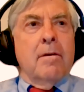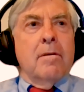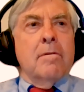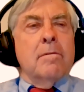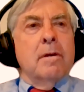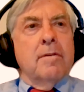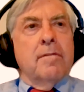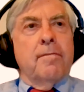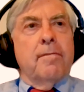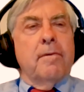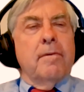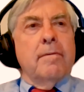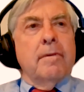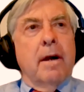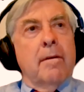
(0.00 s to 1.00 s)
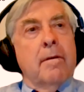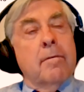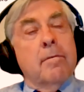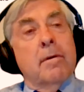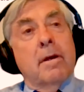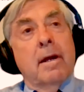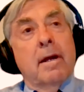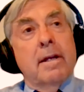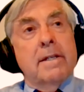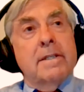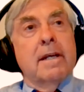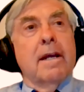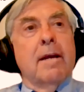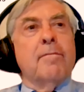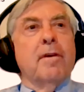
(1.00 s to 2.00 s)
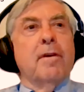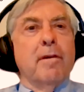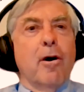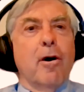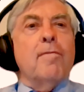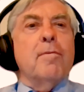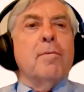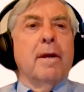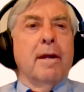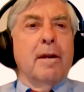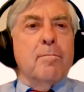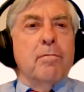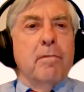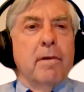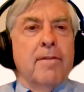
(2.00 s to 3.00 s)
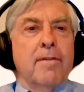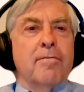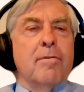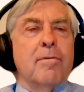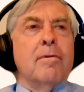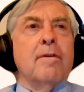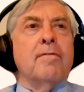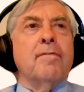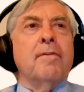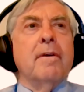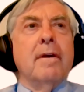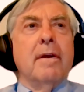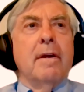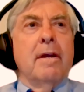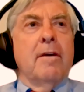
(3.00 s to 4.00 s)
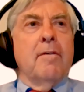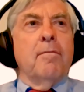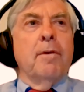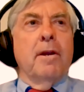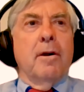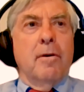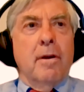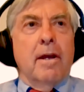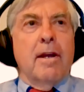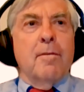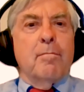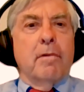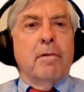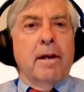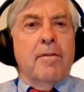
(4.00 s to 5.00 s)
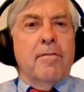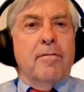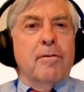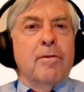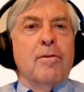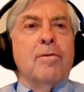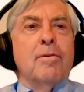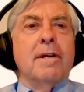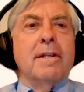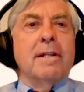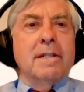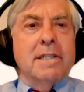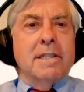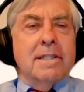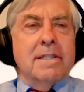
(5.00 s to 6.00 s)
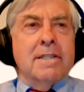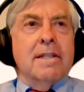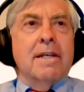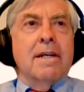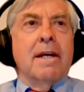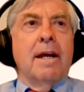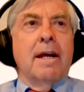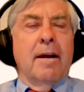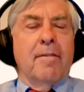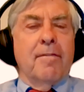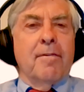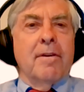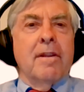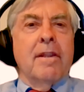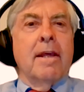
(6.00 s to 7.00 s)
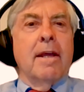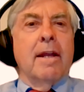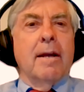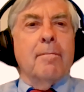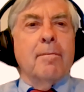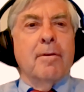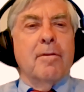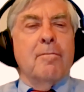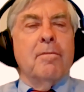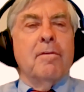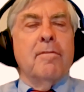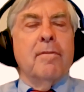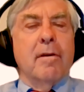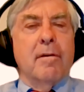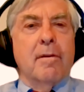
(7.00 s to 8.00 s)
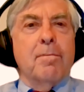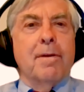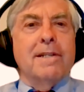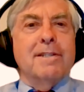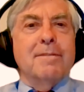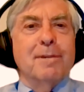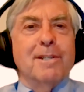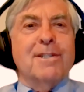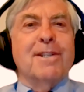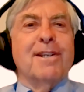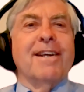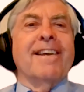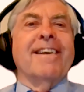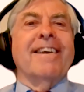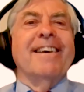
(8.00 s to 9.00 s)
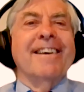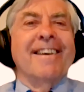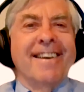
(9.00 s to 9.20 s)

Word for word: you know, if I, well, I'd say I'm very hopeful we get a breakthrough. If if we don't get a breakthrough in this effort, then I'm going to be very pessimistic.